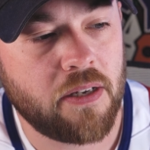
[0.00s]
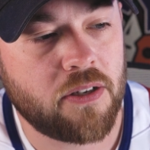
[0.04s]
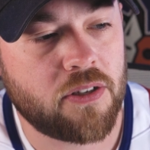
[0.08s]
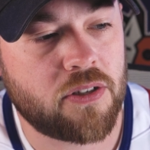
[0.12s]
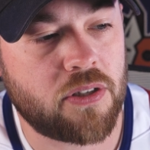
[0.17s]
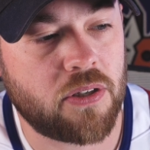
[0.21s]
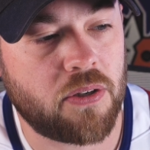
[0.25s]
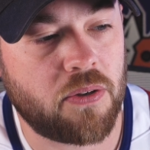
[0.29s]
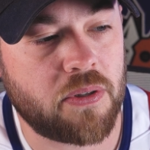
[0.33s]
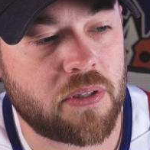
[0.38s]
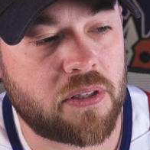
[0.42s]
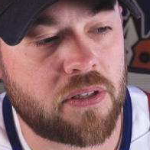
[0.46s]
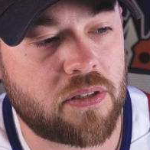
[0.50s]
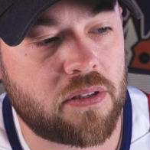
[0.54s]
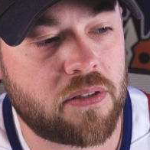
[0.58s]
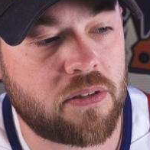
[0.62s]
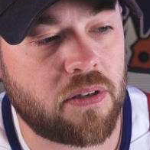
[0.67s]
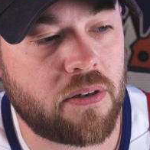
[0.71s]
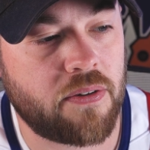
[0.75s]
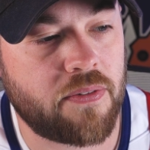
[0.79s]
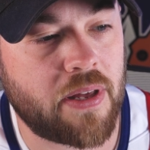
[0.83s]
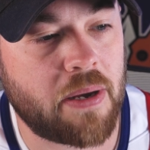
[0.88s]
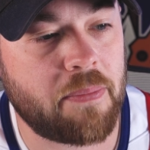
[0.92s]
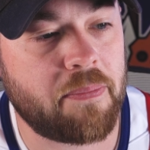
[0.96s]
So it's
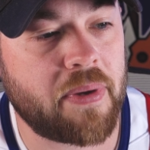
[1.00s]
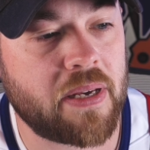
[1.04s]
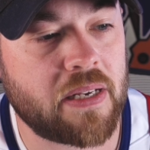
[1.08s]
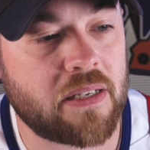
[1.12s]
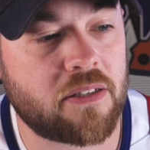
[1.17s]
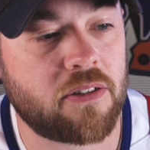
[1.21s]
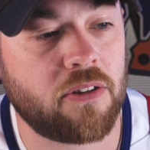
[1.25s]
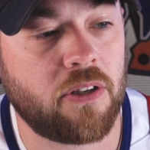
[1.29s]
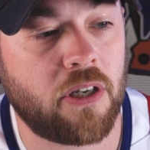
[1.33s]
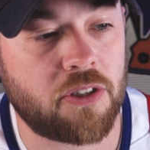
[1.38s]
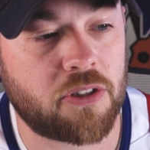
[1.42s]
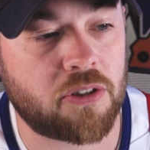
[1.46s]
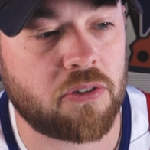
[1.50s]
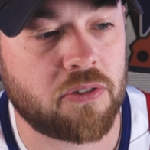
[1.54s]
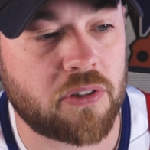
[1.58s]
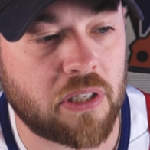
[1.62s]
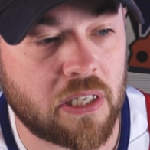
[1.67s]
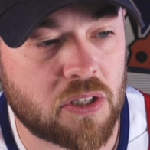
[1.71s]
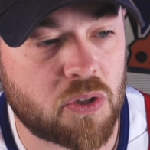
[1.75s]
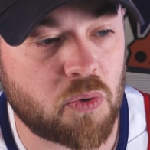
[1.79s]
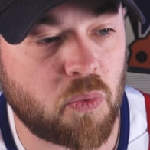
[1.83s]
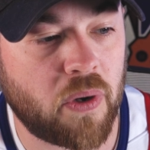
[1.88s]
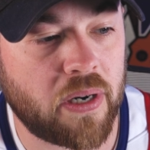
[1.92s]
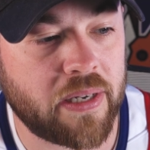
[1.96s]
that makes logical
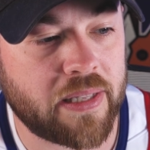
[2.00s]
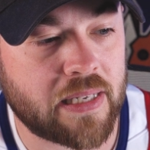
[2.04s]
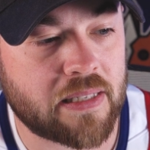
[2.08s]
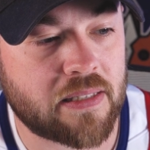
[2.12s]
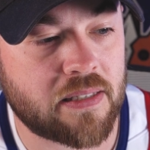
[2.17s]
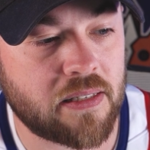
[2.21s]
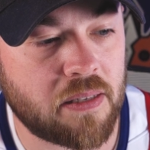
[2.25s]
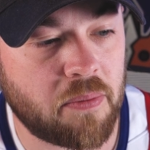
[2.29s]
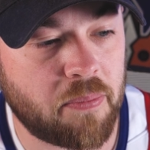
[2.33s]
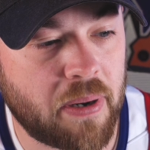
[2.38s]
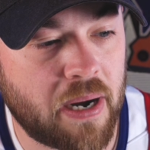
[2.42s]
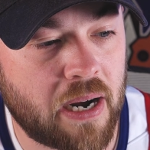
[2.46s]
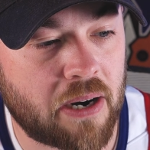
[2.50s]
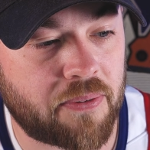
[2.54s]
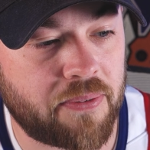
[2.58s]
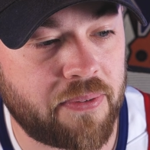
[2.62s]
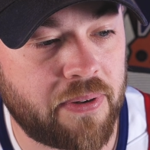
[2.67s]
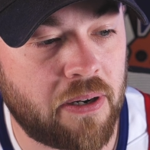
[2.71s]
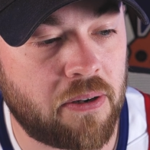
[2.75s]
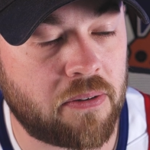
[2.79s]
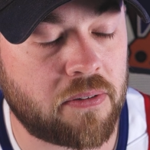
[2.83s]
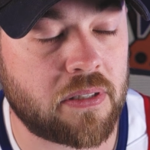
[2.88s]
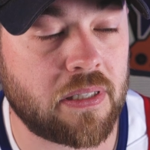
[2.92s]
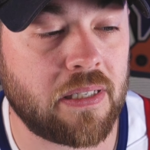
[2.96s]
sense why that's in the
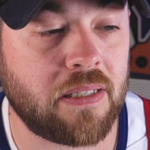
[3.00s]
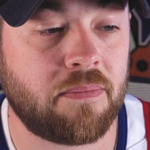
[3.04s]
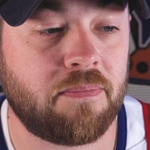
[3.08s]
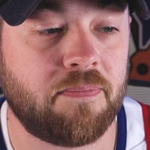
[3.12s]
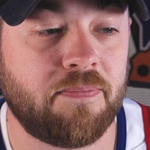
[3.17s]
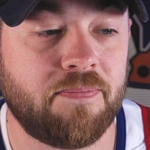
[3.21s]
background.